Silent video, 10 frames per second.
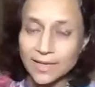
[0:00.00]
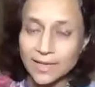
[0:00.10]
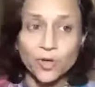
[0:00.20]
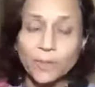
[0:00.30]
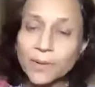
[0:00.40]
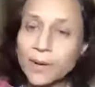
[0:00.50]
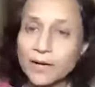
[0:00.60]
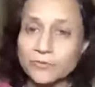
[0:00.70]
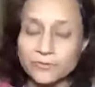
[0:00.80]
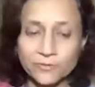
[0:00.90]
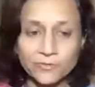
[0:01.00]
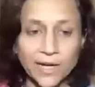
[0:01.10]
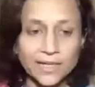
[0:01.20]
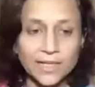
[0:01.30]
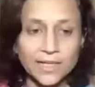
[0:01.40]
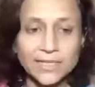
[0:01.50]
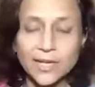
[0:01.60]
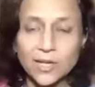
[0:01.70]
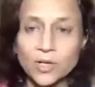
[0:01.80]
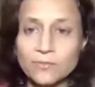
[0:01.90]
from above. Vanaras are
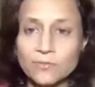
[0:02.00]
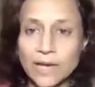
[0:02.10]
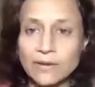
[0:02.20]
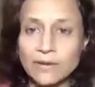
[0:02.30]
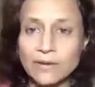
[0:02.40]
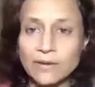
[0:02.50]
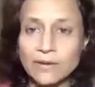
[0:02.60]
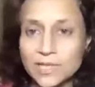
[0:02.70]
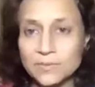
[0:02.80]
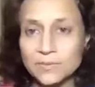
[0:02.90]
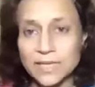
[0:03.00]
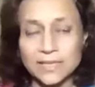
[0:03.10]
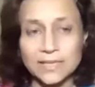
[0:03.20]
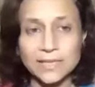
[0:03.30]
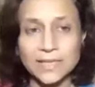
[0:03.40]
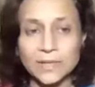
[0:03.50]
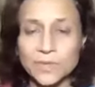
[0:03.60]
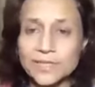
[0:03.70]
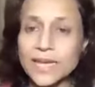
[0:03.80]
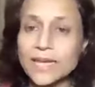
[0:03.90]
not evolutionary beings. They were
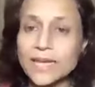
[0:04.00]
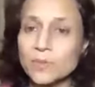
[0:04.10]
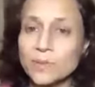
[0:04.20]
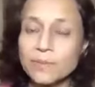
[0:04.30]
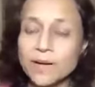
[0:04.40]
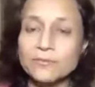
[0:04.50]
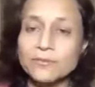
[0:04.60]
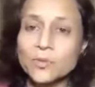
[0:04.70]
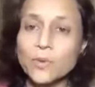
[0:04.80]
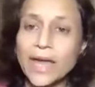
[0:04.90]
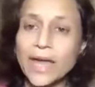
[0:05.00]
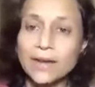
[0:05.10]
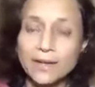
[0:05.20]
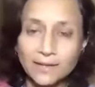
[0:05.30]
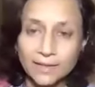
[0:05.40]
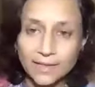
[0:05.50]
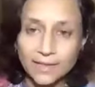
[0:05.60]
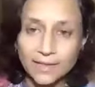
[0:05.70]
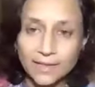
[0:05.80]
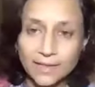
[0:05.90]
sent from above to aid
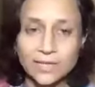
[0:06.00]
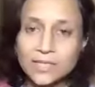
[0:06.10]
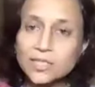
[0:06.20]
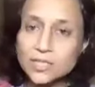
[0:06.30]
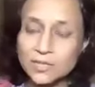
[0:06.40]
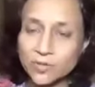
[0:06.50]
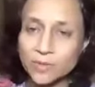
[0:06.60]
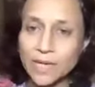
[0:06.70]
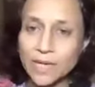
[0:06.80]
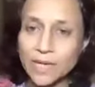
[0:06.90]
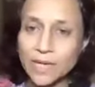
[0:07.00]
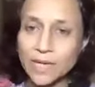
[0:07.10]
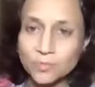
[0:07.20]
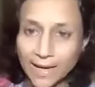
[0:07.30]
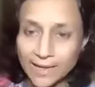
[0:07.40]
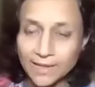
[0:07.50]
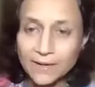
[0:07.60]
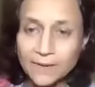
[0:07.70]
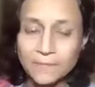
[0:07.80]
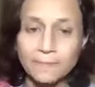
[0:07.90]
the transition from apes to man.
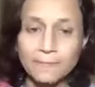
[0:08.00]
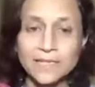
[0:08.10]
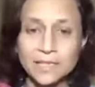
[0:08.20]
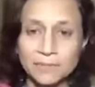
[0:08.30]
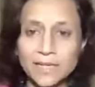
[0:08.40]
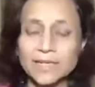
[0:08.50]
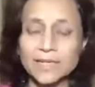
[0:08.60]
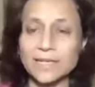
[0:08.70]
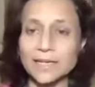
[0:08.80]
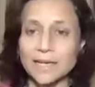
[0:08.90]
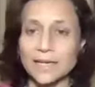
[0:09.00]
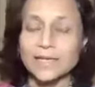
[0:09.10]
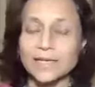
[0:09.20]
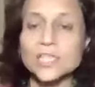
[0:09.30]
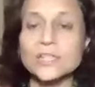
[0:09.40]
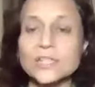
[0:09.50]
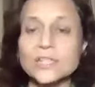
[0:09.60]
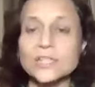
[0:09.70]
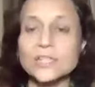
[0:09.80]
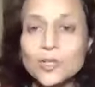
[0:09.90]
Similarly,
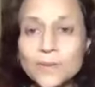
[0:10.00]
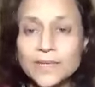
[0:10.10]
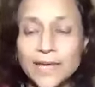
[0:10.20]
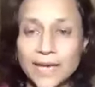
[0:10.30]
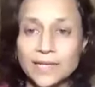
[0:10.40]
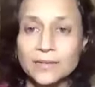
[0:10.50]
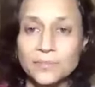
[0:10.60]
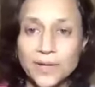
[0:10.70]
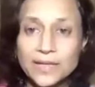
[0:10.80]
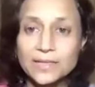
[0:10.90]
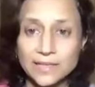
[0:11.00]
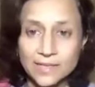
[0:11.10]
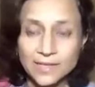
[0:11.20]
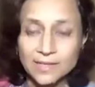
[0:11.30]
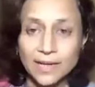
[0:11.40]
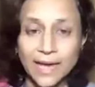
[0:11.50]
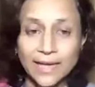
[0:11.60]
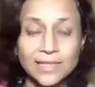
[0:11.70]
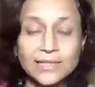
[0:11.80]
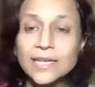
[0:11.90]
Shiva would be there present, as
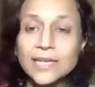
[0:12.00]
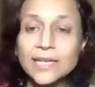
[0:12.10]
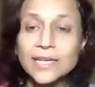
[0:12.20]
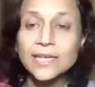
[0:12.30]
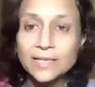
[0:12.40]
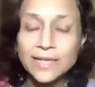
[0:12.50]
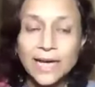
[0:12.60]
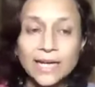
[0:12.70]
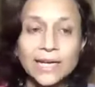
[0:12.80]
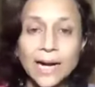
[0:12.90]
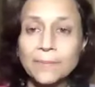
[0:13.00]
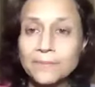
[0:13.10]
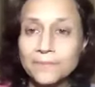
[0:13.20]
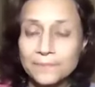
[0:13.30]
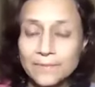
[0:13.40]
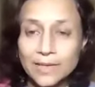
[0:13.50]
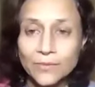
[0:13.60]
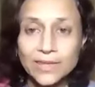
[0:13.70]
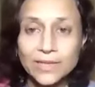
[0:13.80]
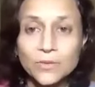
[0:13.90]
he said to the mother, I'll come
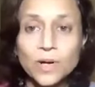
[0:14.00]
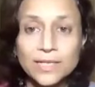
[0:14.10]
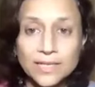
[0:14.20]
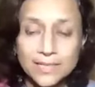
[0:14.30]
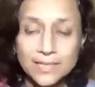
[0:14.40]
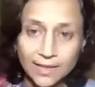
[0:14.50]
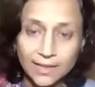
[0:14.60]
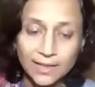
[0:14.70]
when the work is done.